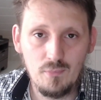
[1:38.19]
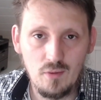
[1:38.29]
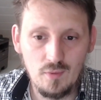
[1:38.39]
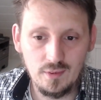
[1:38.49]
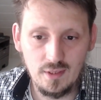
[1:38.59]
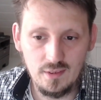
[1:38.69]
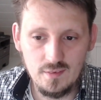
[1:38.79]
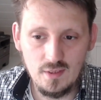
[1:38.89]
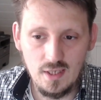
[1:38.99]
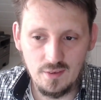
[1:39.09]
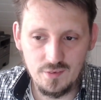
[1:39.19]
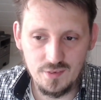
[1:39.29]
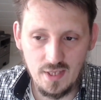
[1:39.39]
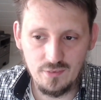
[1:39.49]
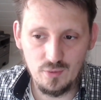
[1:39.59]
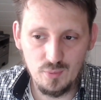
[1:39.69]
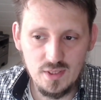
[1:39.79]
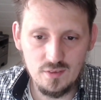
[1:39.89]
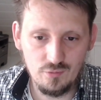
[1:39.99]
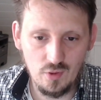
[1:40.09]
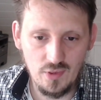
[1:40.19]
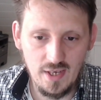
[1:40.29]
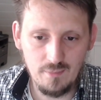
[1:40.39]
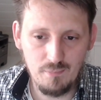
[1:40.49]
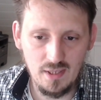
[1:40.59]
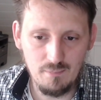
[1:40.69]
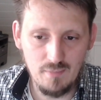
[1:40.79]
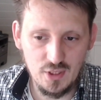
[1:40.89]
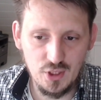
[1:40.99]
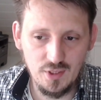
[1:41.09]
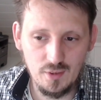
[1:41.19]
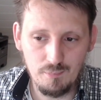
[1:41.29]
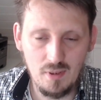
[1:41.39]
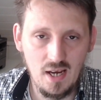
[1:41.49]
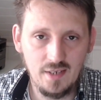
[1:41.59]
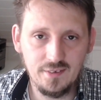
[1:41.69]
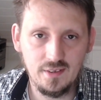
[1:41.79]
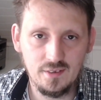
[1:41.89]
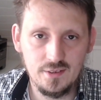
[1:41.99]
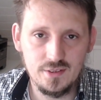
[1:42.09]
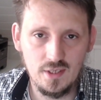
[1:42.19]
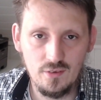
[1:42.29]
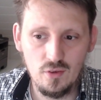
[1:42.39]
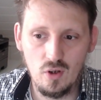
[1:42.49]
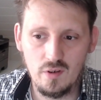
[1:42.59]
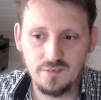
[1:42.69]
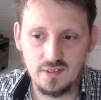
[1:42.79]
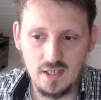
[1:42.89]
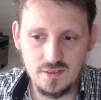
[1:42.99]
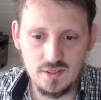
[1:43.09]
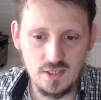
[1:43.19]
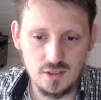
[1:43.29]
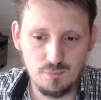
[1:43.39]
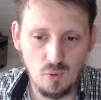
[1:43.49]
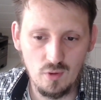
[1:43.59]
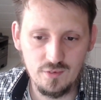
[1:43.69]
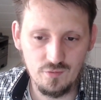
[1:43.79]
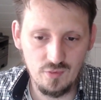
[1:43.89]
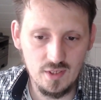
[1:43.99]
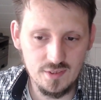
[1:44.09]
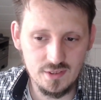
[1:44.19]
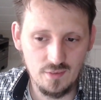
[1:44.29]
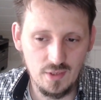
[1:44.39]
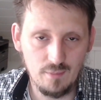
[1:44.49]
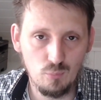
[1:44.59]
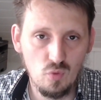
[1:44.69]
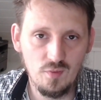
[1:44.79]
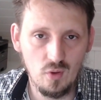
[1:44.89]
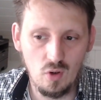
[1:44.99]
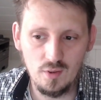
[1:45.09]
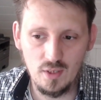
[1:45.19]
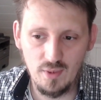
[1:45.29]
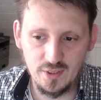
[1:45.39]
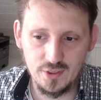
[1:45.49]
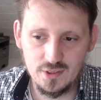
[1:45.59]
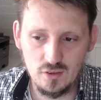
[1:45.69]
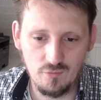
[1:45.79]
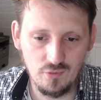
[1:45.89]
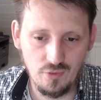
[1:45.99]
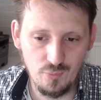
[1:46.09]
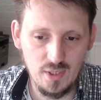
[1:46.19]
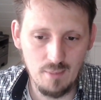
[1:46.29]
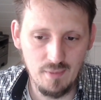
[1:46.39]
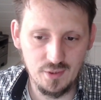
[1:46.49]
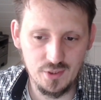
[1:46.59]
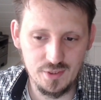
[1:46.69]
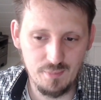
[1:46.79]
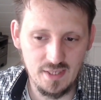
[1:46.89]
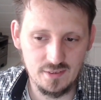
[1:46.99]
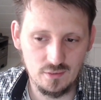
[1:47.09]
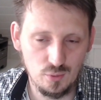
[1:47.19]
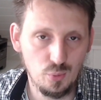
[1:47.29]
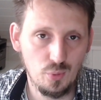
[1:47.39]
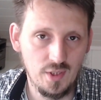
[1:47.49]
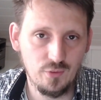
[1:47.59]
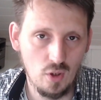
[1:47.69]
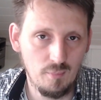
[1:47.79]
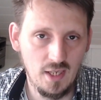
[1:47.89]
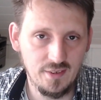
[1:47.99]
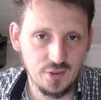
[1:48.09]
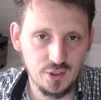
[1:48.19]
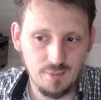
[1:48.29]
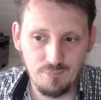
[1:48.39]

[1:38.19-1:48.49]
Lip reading: And one can easily understand the reason for that by imagining the particles in the hot gas as small spheres that move in all directions of the three-dimensional space due to their thermal energy.